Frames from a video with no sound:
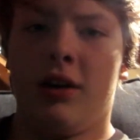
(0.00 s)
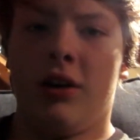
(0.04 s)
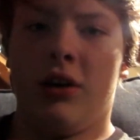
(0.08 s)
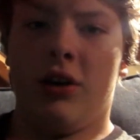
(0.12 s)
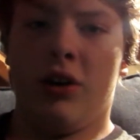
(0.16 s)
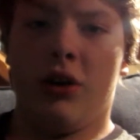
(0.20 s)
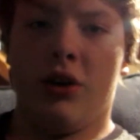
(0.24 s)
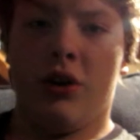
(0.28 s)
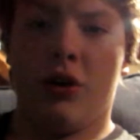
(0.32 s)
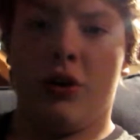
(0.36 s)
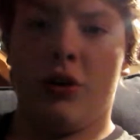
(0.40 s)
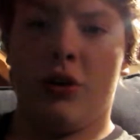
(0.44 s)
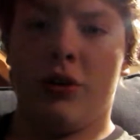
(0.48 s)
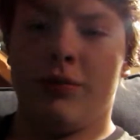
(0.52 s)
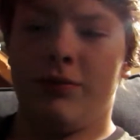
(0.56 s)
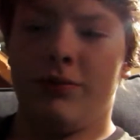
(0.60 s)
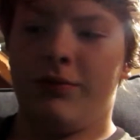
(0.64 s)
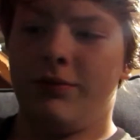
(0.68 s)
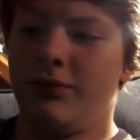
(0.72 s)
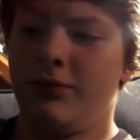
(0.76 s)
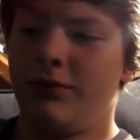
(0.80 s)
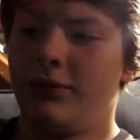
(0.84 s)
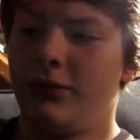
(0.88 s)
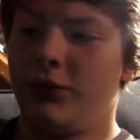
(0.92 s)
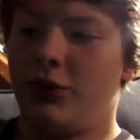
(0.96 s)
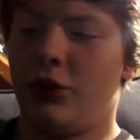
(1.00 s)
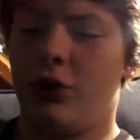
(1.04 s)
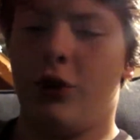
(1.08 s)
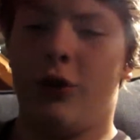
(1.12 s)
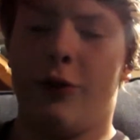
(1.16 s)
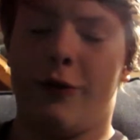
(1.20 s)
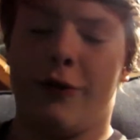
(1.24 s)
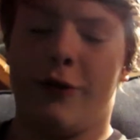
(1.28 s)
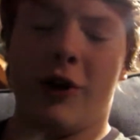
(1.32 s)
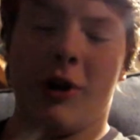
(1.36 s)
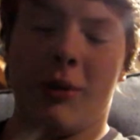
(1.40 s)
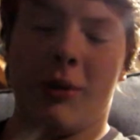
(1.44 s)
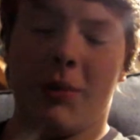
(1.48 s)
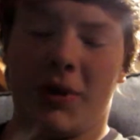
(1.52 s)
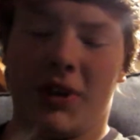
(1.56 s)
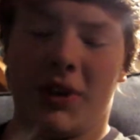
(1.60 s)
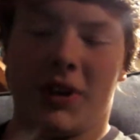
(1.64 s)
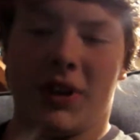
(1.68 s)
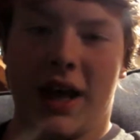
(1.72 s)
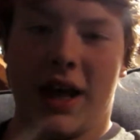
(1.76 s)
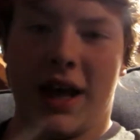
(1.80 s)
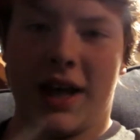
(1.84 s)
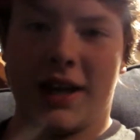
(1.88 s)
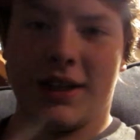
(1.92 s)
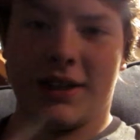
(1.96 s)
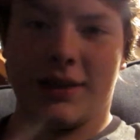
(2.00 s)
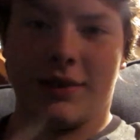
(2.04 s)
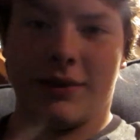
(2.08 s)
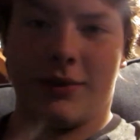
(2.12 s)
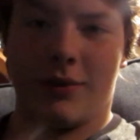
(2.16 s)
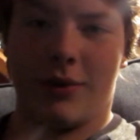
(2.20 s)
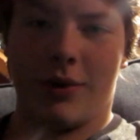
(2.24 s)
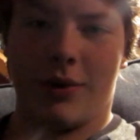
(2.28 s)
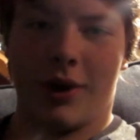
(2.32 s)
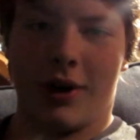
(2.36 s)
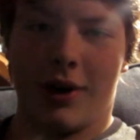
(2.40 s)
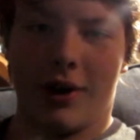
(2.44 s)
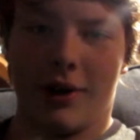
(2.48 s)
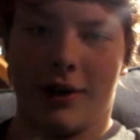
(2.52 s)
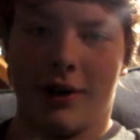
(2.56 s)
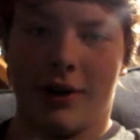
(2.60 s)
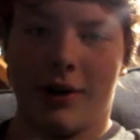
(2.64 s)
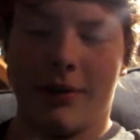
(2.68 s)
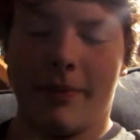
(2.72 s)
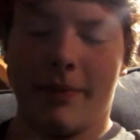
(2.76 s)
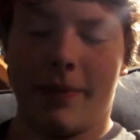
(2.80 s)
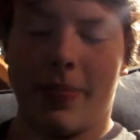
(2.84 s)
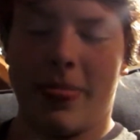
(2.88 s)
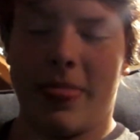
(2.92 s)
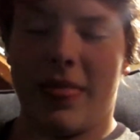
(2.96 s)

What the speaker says: you fill up a glass of water,